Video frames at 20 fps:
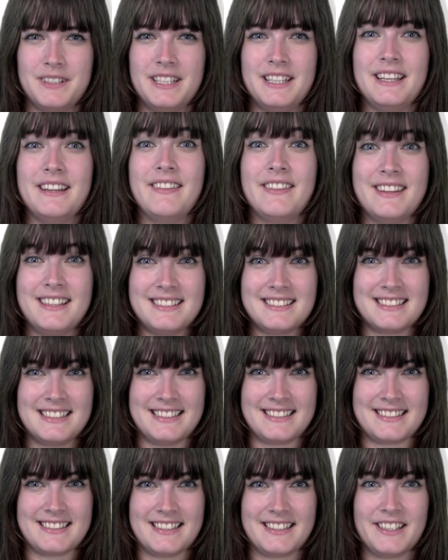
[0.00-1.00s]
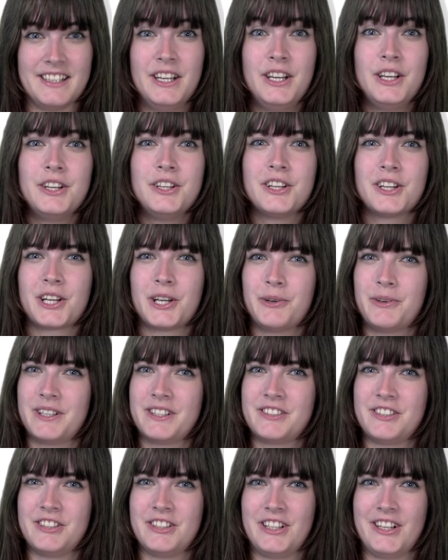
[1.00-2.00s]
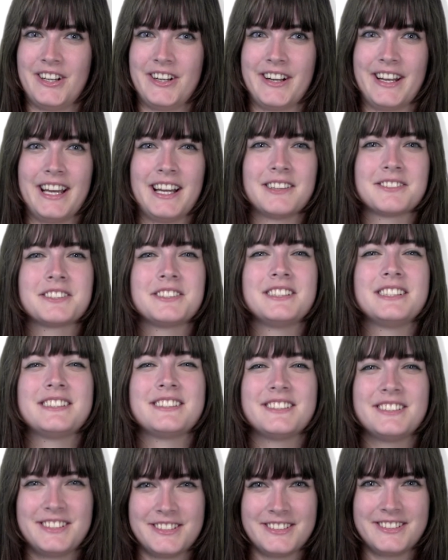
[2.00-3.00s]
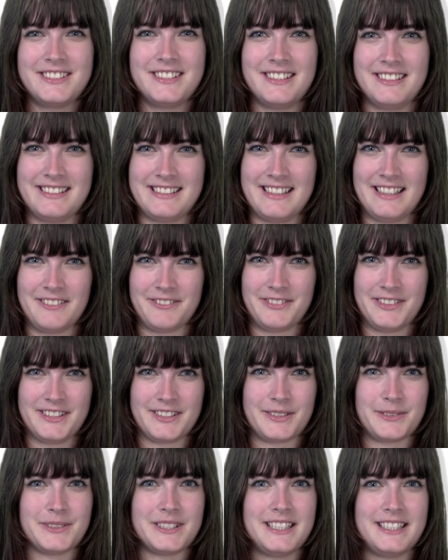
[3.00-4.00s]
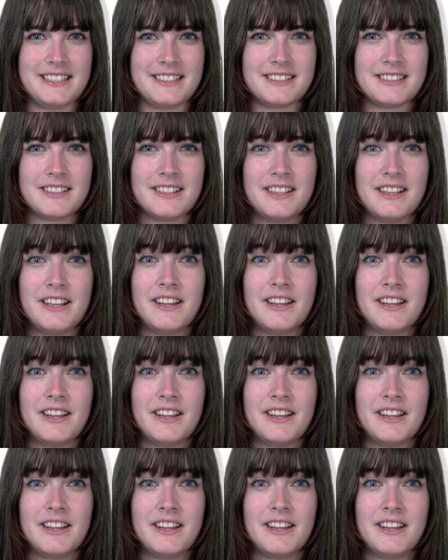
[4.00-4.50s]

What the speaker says: In this lesson, you're going to learn how to introduce yourself in Swedish.